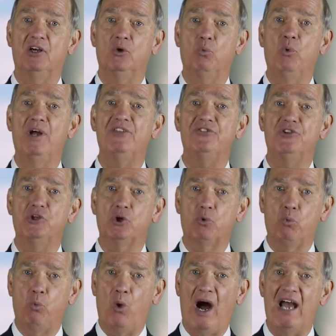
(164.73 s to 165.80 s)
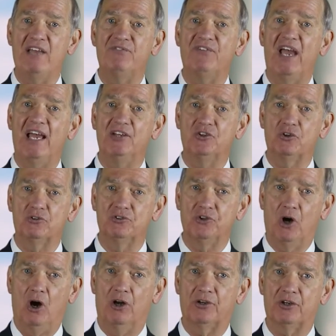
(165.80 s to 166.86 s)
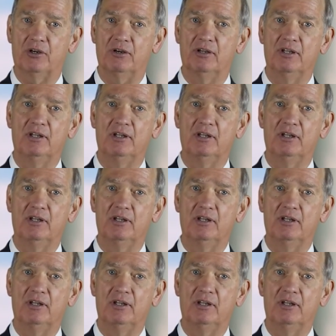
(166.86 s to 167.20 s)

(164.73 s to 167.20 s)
with your wife and your daughter.